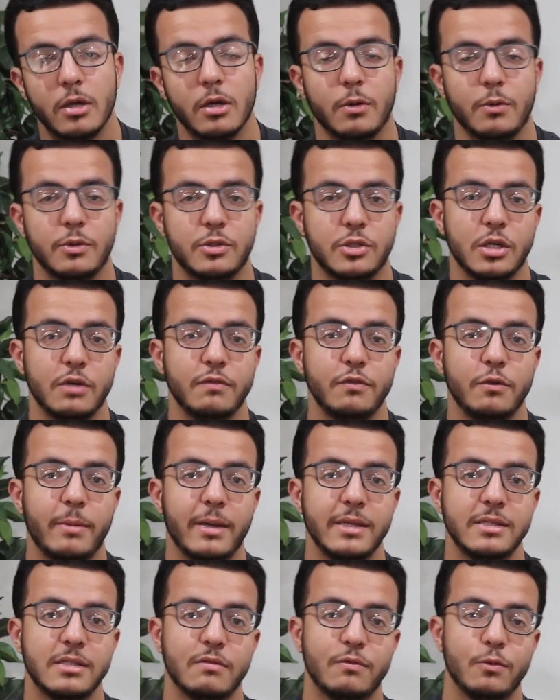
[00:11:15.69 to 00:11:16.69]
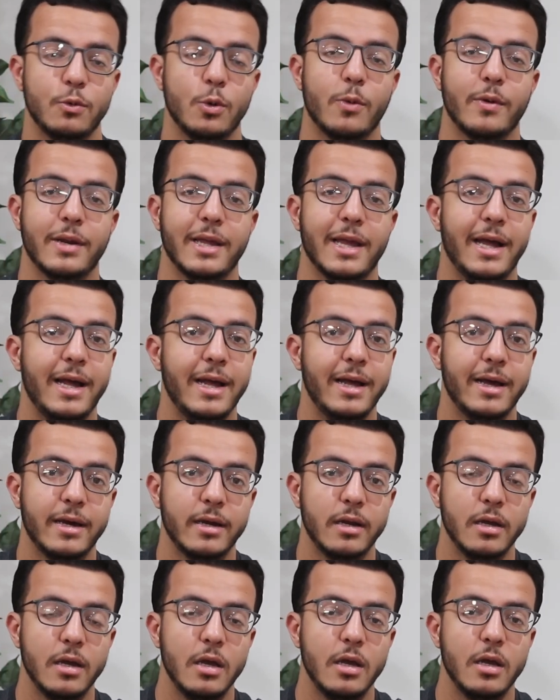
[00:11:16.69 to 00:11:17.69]
It would serve you best if you already
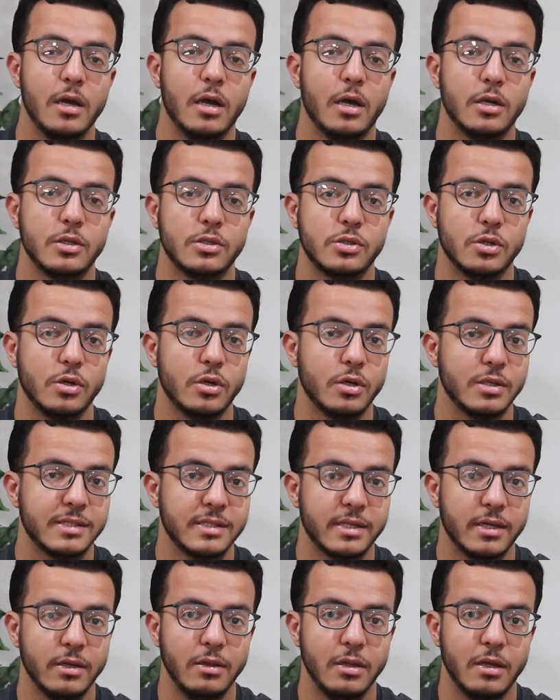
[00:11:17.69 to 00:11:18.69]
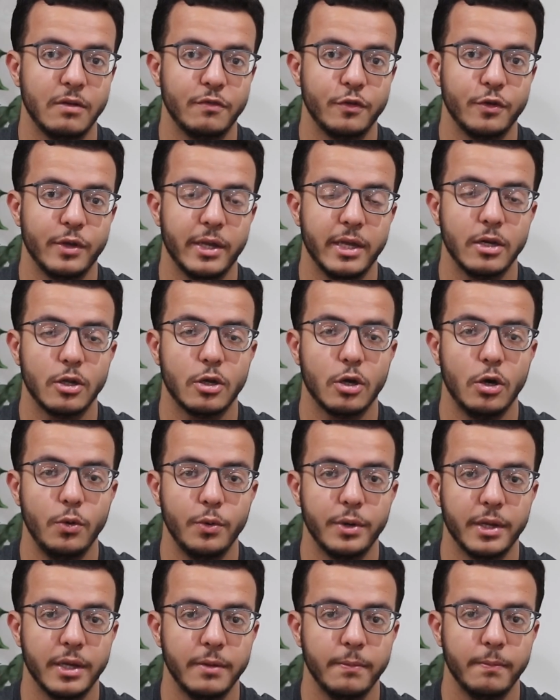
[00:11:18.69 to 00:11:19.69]
had a certain skill level in
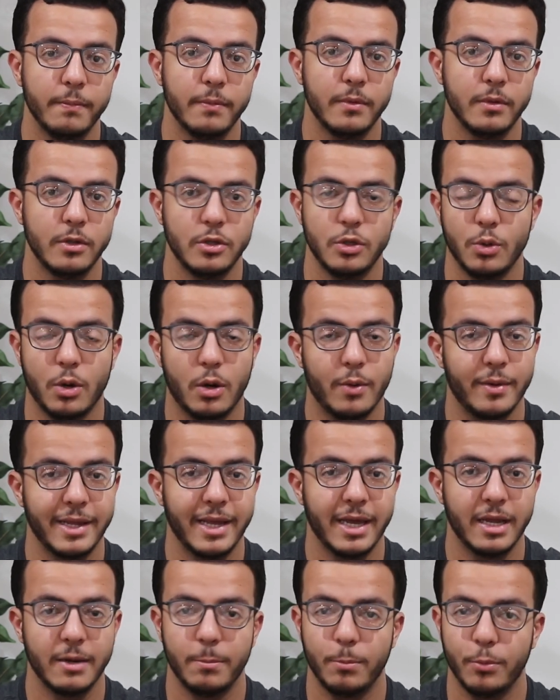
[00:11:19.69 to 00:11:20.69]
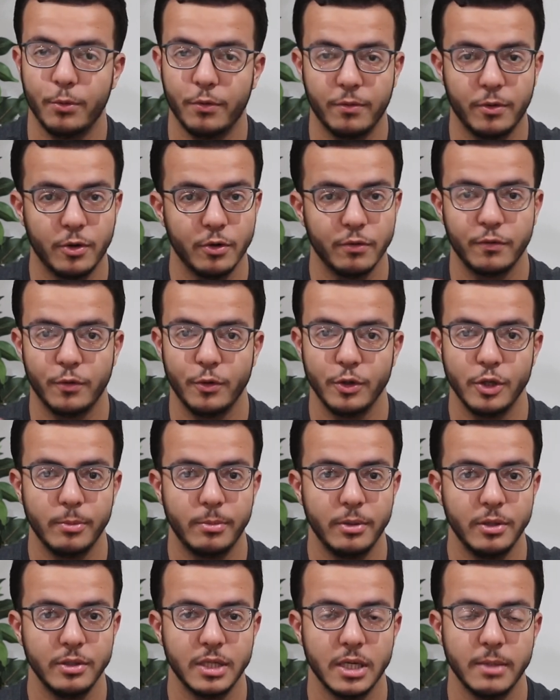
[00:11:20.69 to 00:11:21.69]
coding, you already had a portfolio
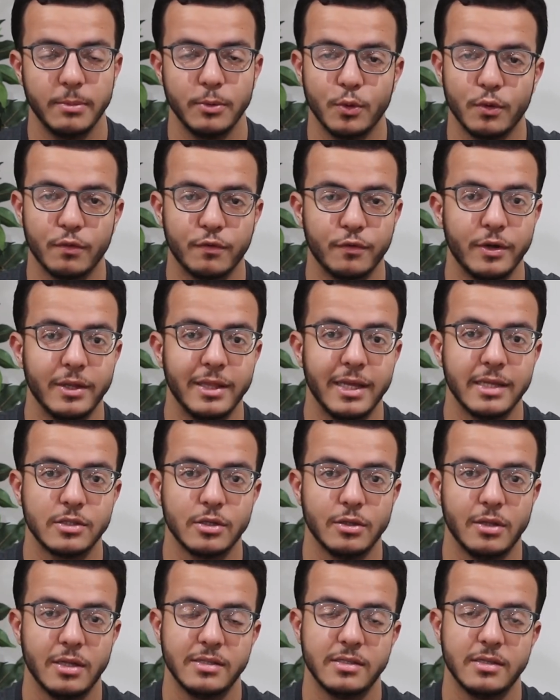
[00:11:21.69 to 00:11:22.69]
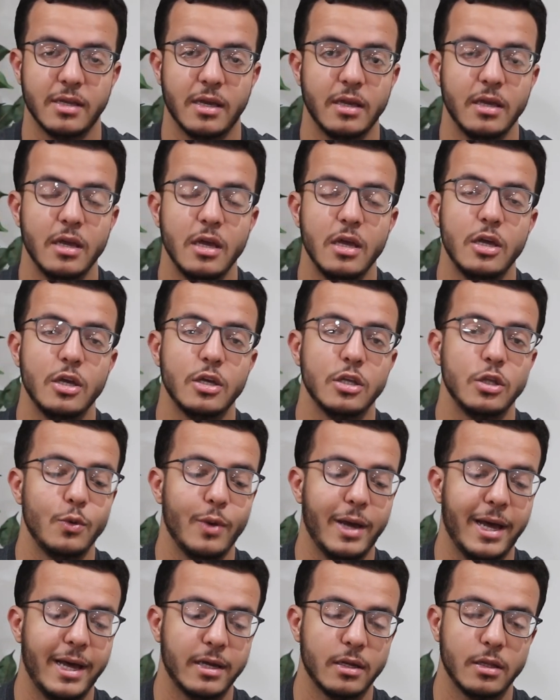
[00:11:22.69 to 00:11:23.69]
built up, you were a freelancer, let's say,
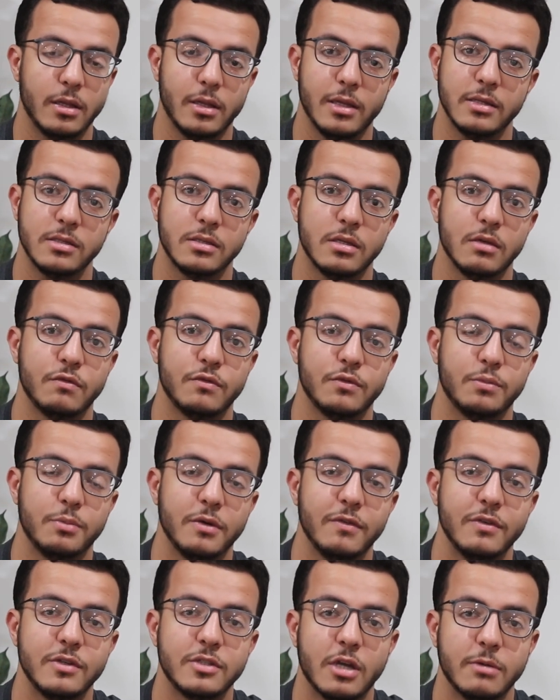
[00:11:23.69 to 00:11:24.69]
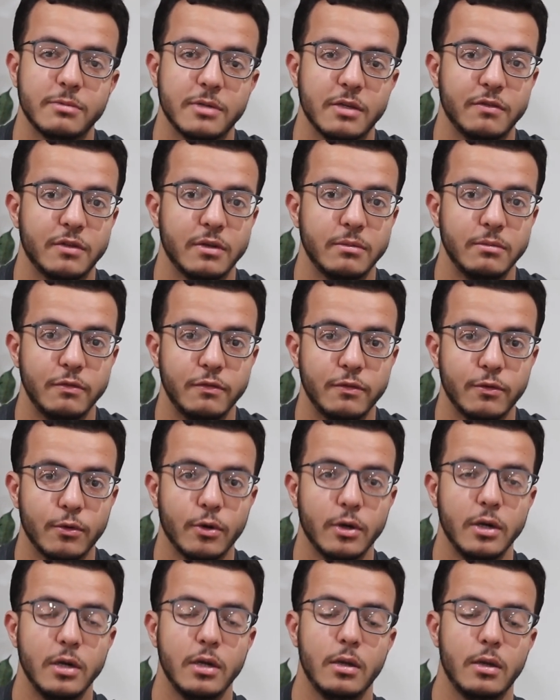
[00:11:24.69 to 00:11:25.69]
you had a list of previous jobs that you've done
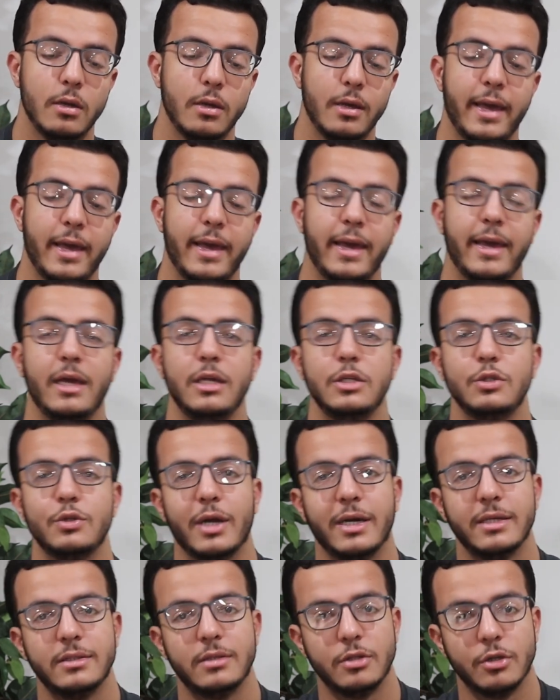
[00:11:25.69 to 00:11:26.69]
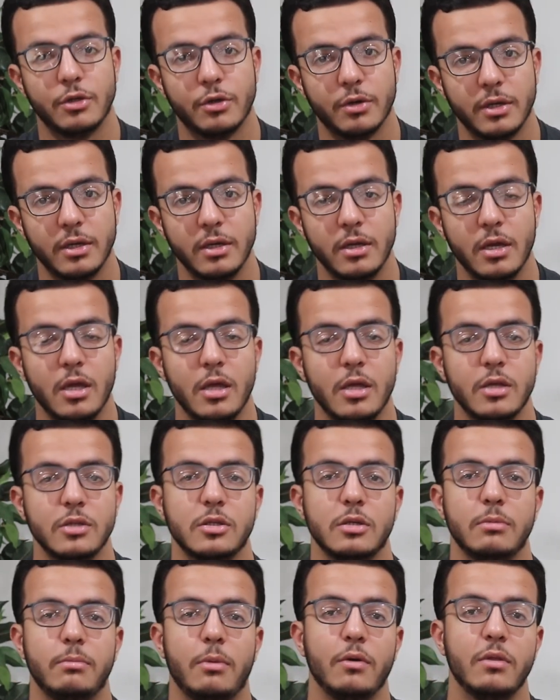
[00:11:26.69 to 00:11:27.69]
before, and you got the degree,
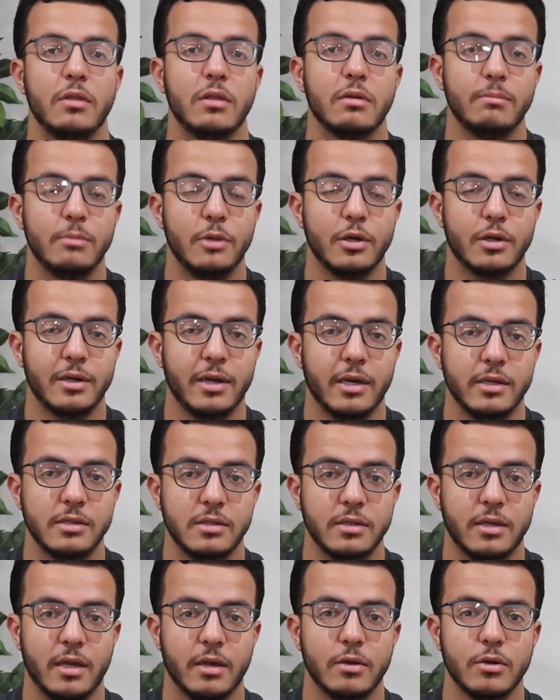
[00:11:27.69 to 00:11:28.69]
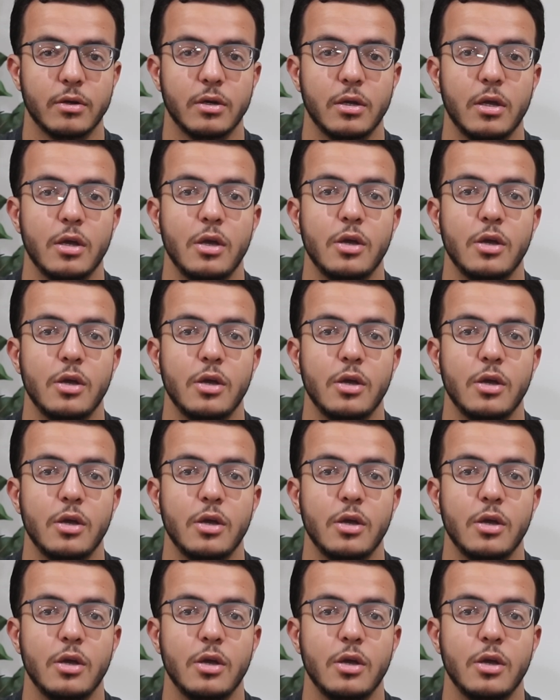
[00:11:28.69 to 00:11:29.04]
so both of them look nice together.